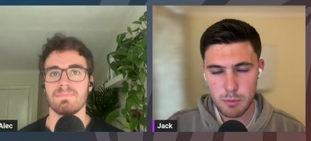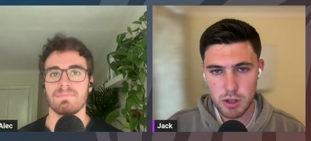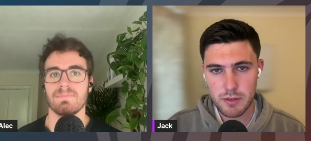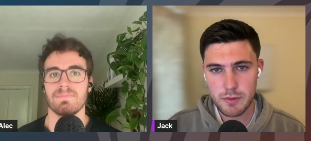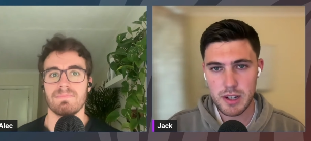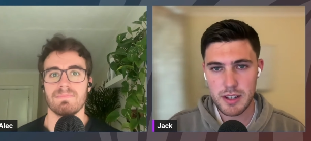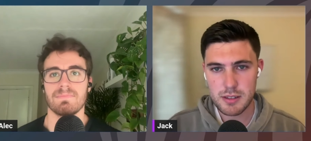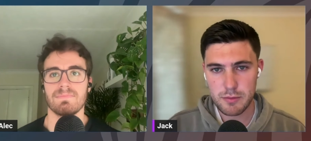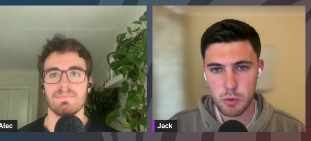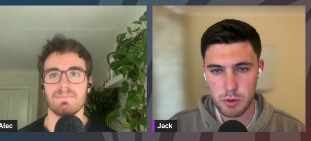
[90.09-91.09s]
Speaker 1: working for the likes of
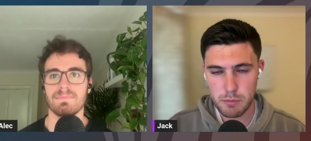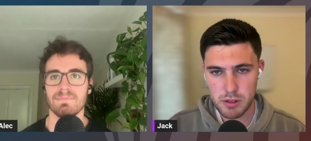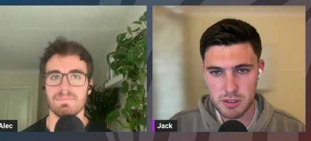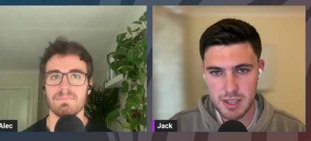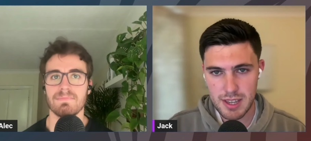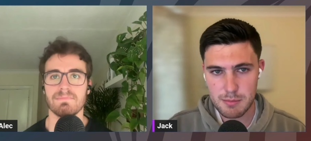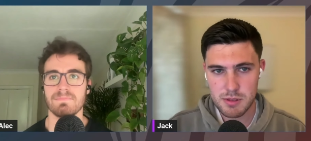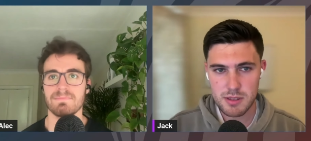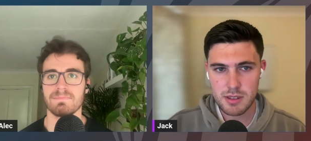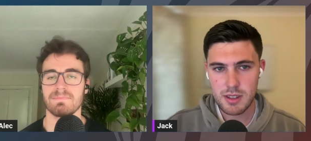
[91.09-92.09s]
Warner Brothers Games.
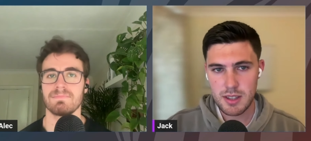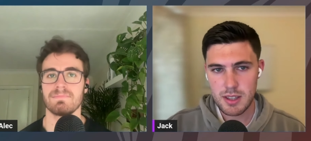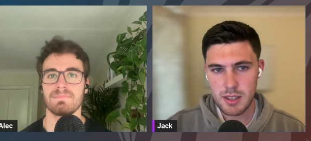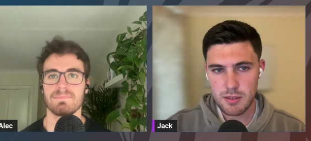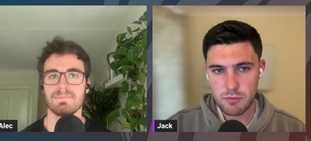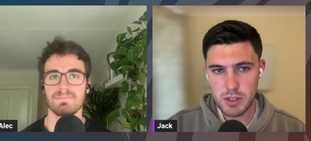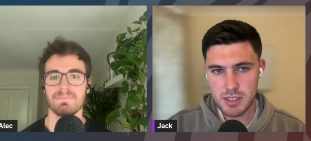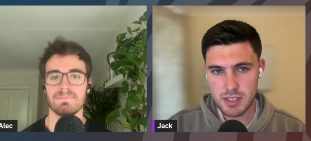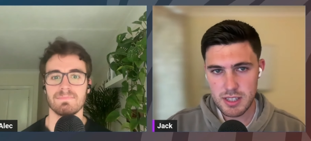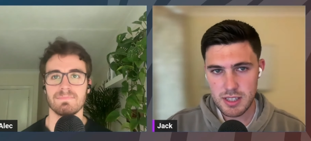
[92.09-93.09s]

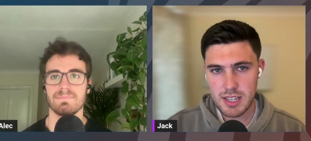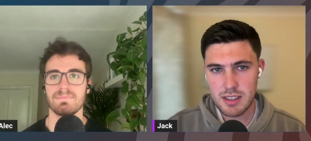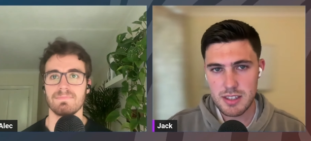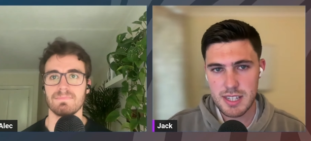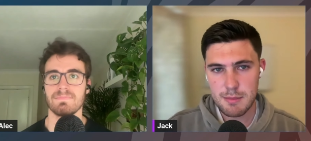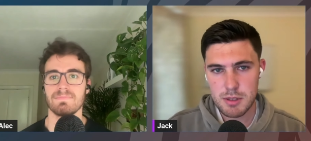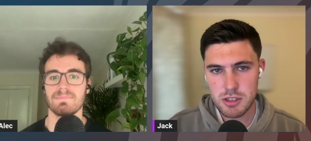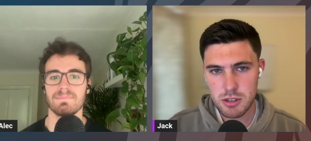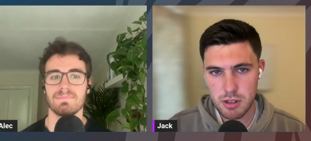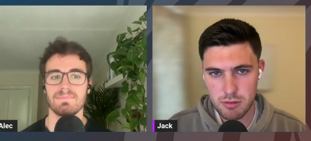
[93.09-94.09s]
Recently, he and the team at
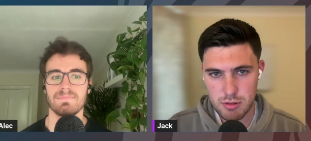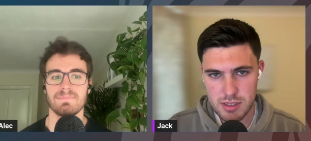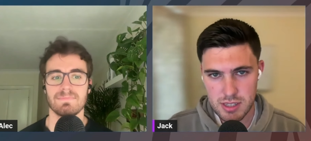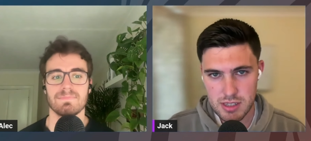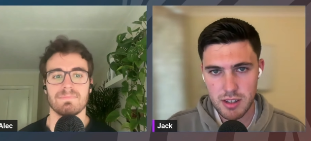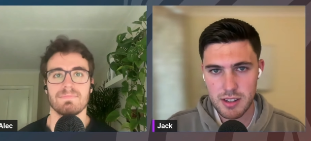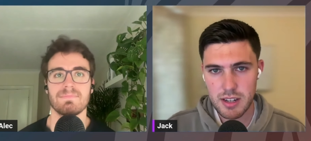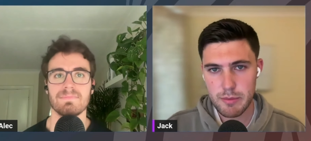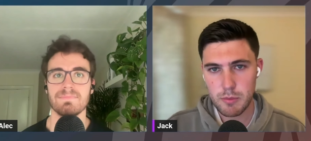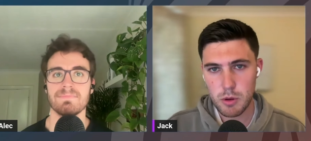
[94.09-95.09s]
Studio 369 have
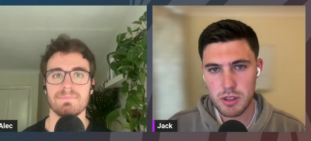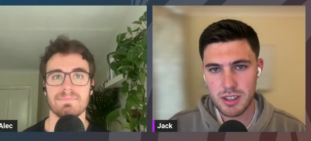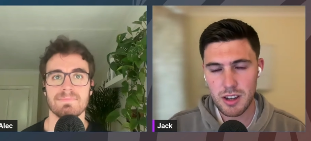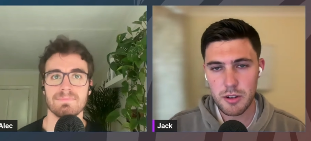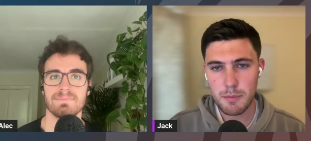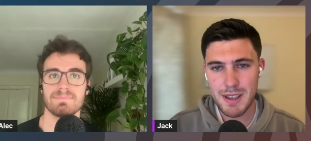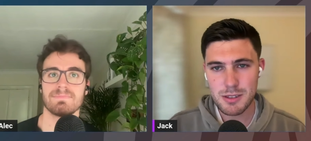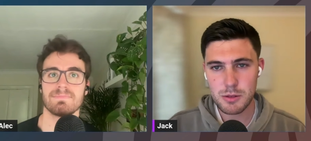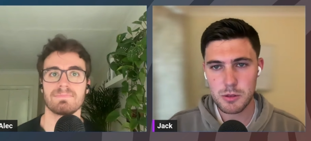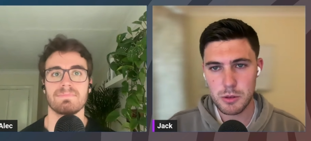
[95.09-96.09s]
been working hard on
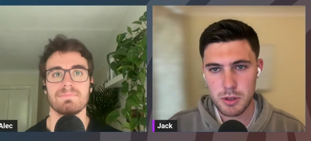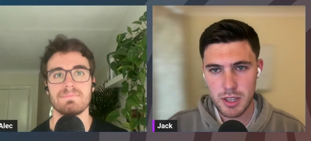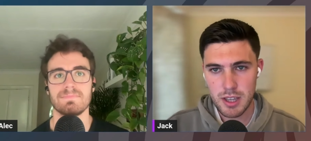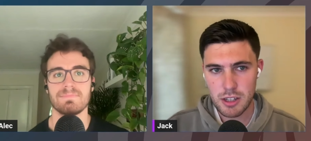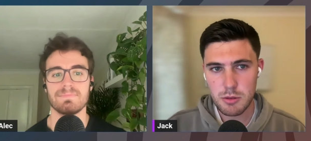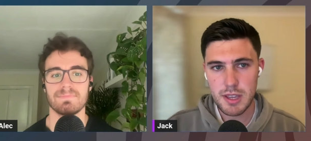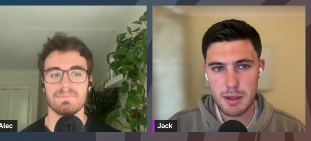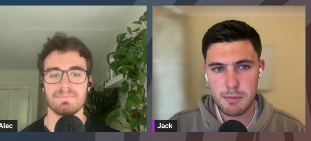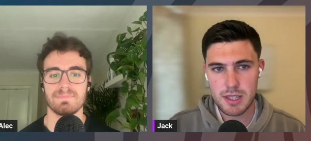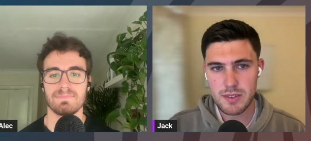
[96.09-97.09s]
Metalcore, a new game
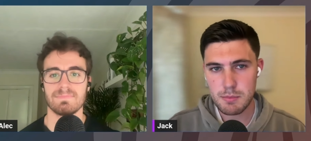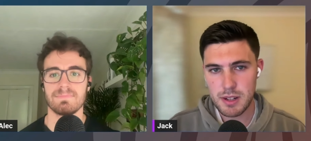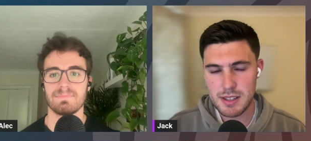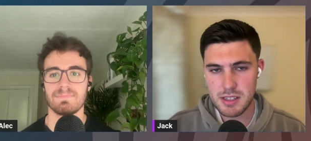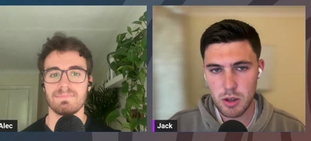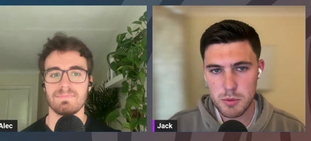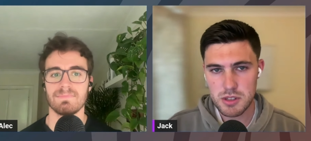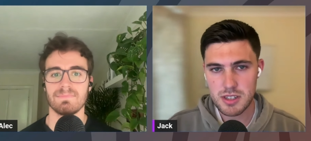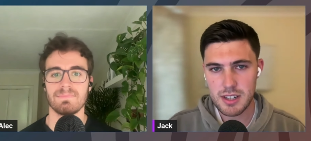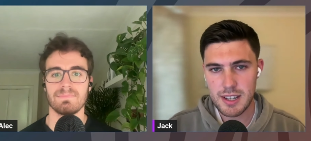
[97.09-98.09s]
that gives players the option to
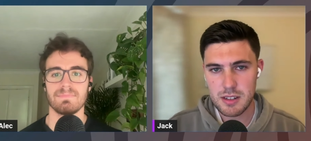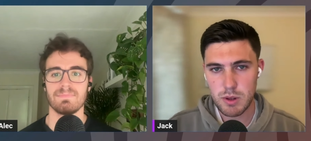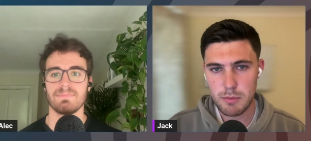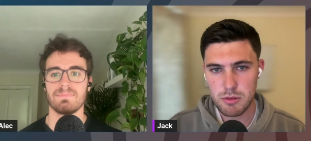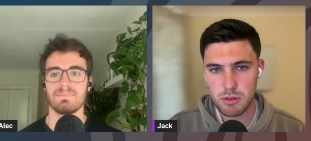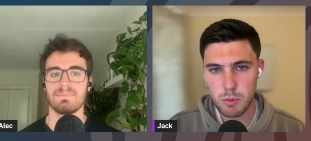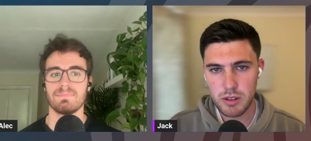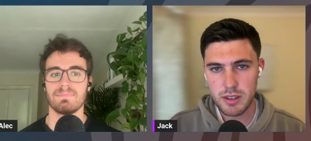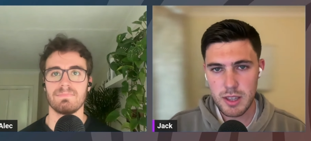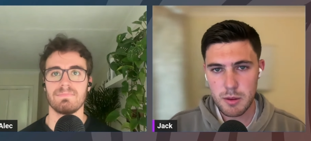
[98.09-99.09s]
connect a Web3 wallet
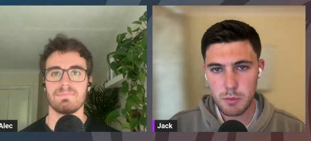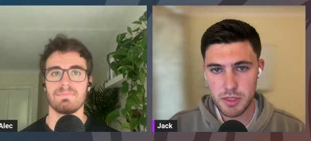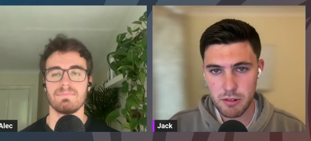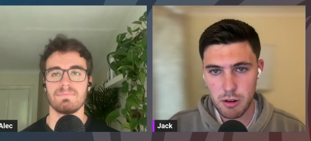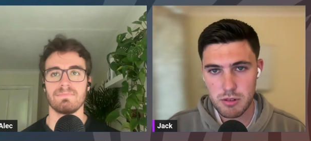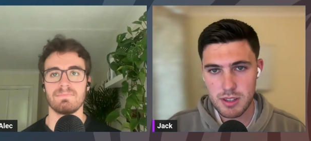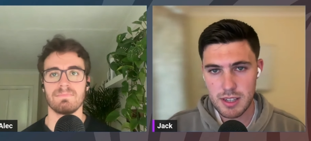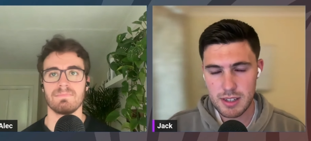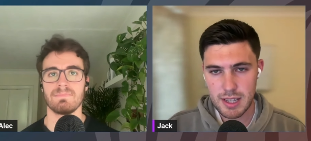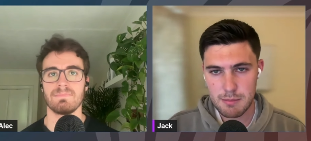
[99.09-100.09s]
with their own in
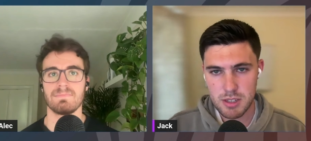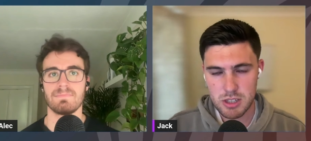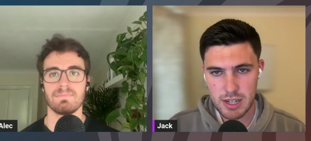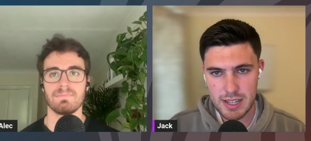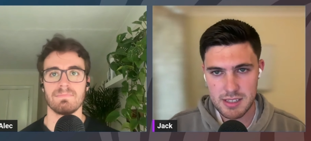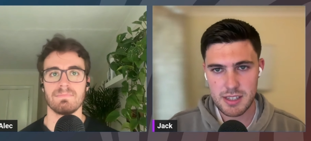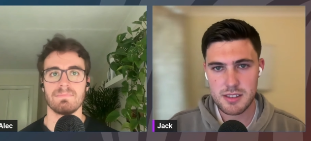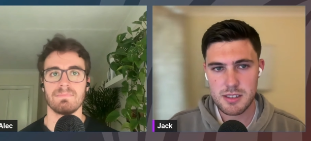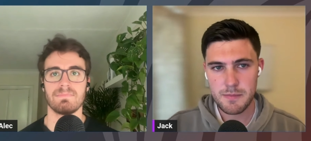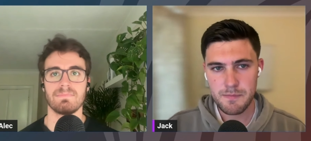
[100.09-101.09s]
game digital assets.